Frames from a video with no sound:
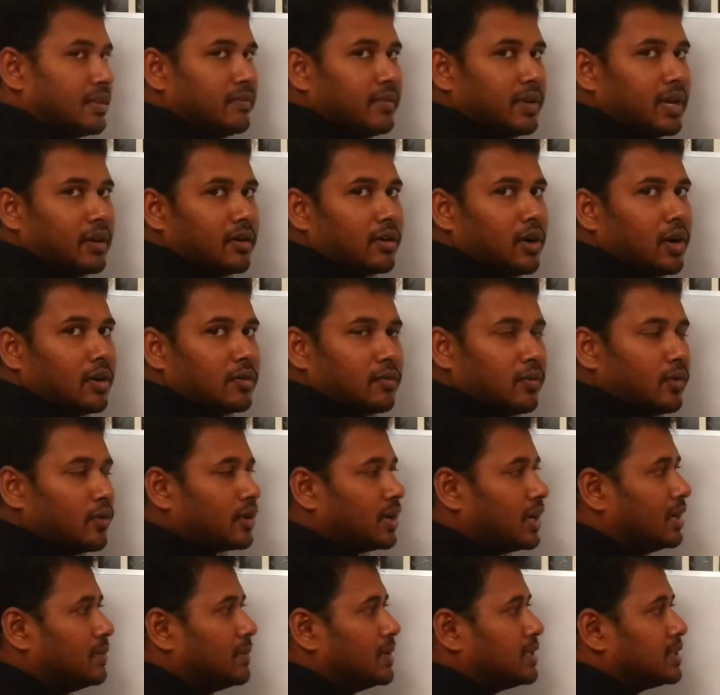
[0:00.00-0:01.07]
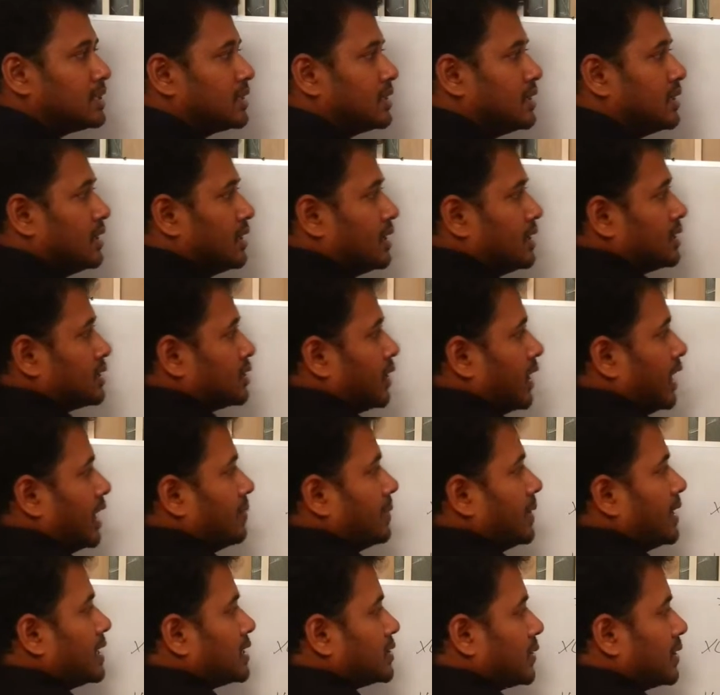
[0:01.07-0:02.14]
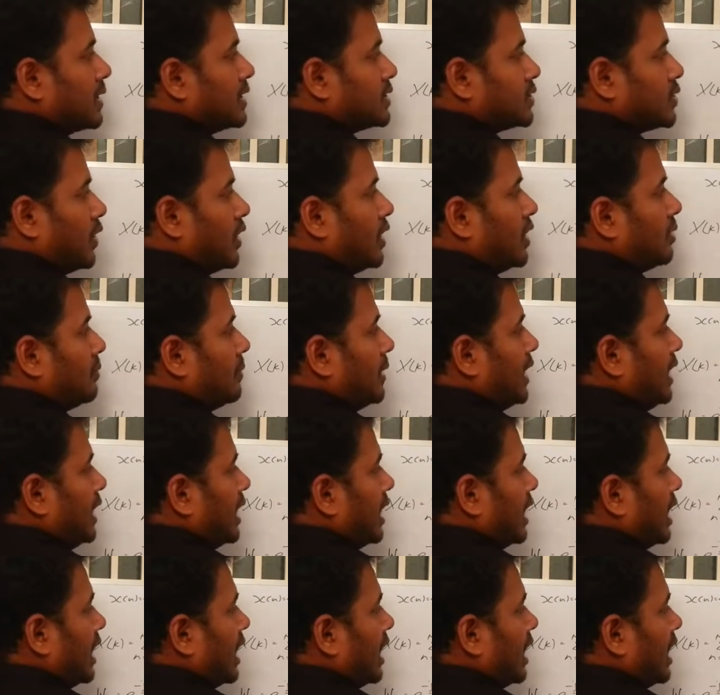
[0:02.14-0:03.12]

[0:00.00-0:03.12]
we have got 4 elements, so n minus 1 is going to be